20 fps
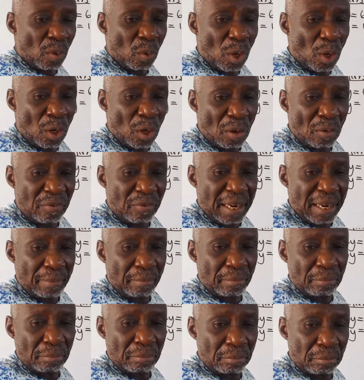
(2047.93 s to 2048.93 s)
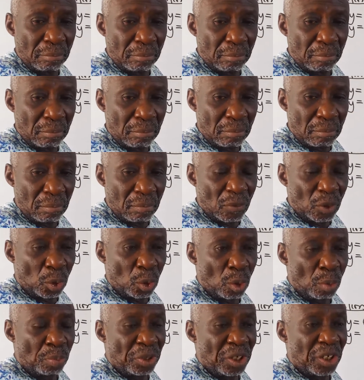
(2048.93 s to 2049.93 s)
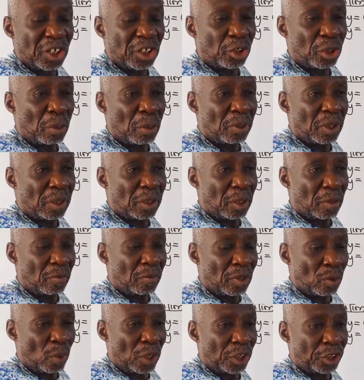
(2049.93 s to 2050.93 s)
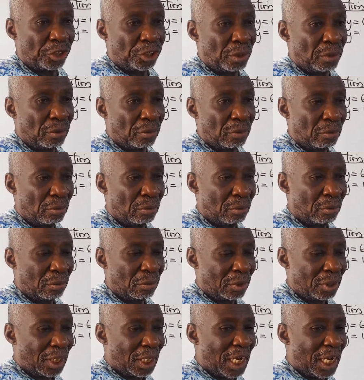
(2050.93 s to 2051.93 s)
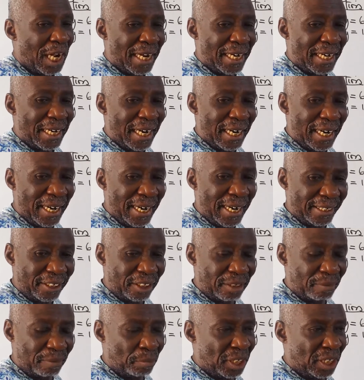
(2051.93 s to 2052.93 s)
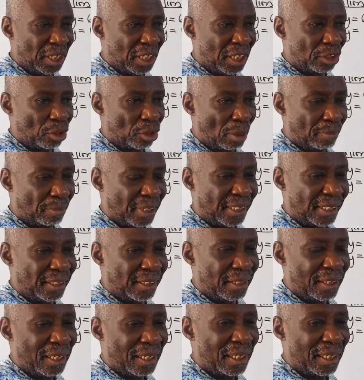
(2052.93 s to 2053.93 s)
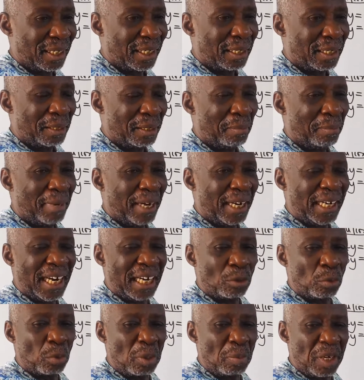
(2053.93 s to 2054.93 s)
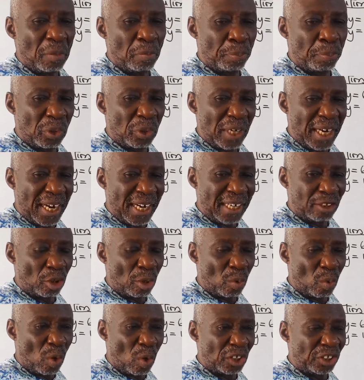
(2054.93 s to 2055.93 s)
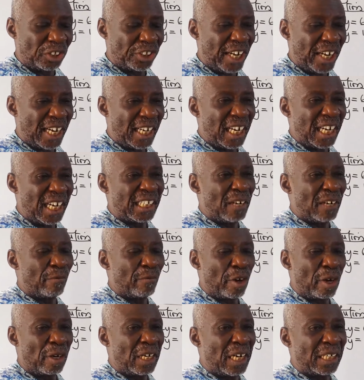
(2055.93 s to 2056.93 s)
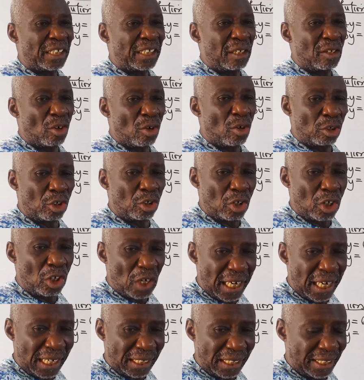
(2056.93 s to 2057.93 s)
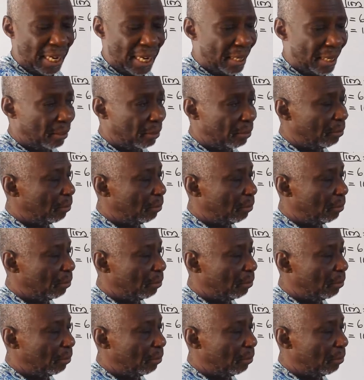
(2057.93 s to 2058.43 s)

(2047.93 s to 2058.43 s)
one of them to be the subject of the equation. Either x being the subject. By that we mean put x on one side, let every other thing go to the other side.